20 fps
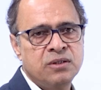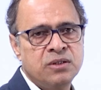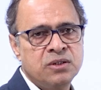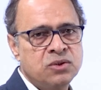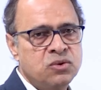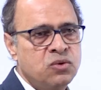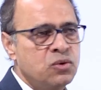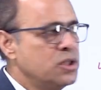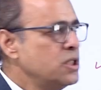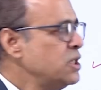
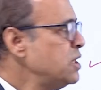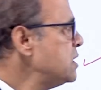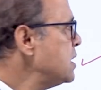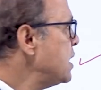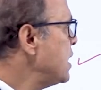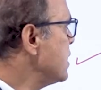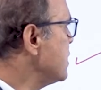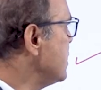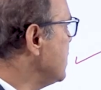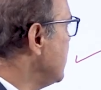So these
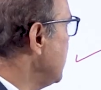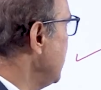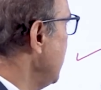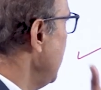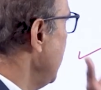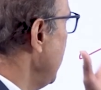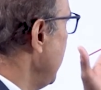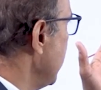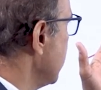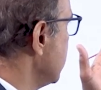are the
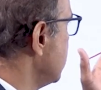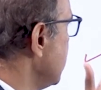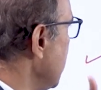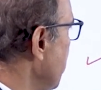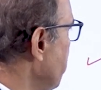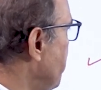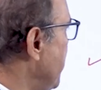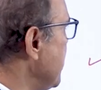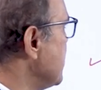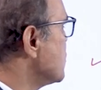
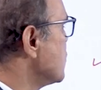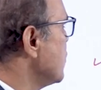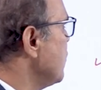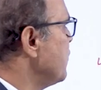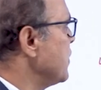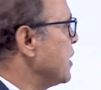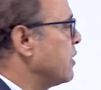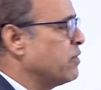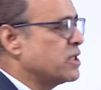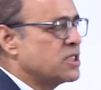examples of
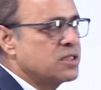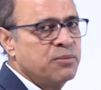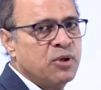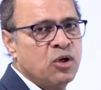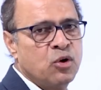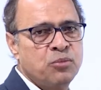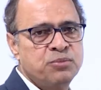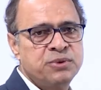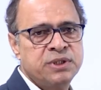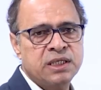investment
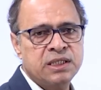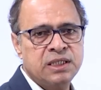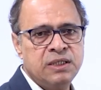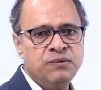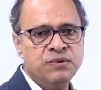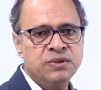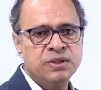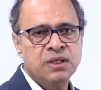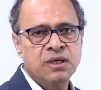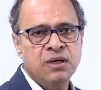
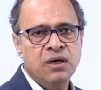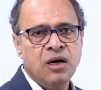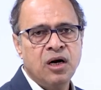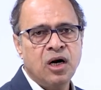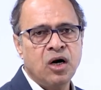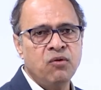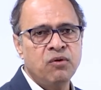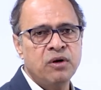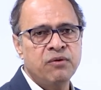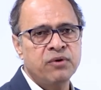objectives.
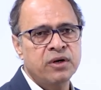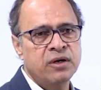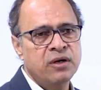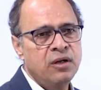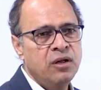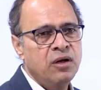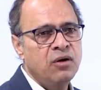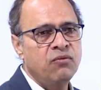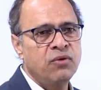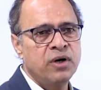However,
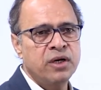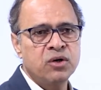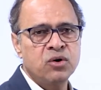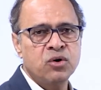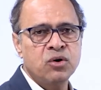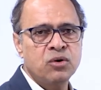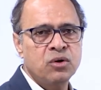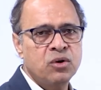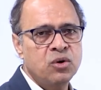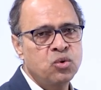one
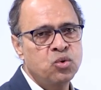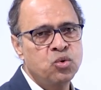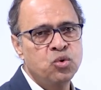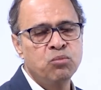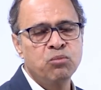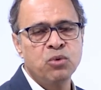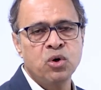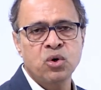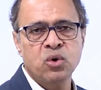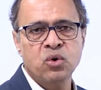or two
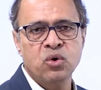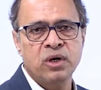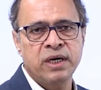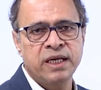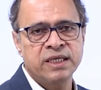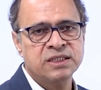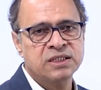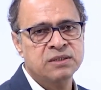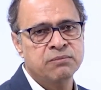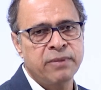more or
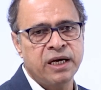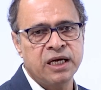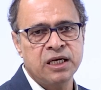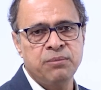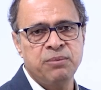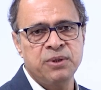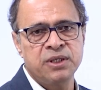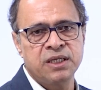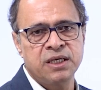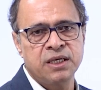less might
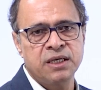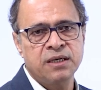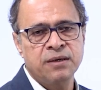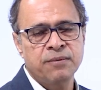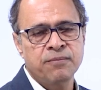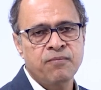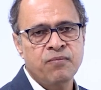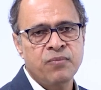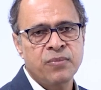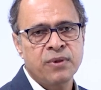be there.
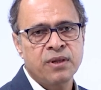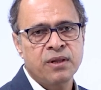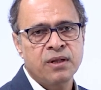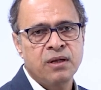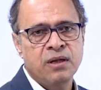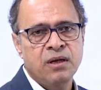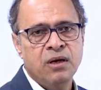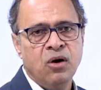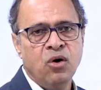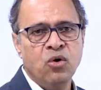
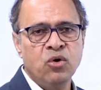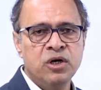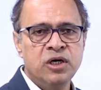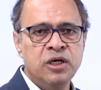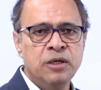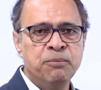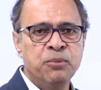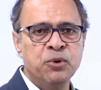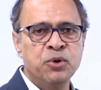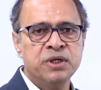
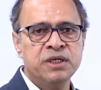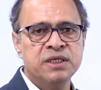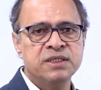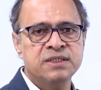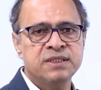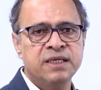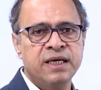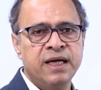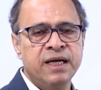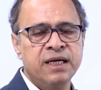Only point is
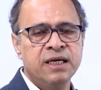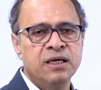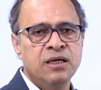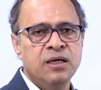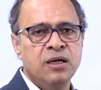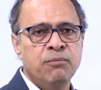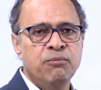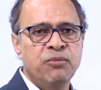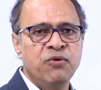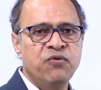
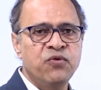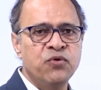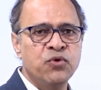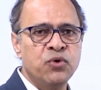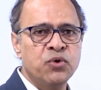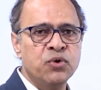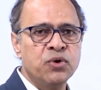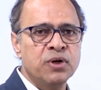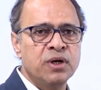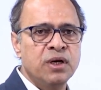that
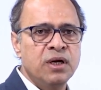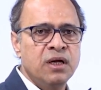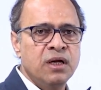before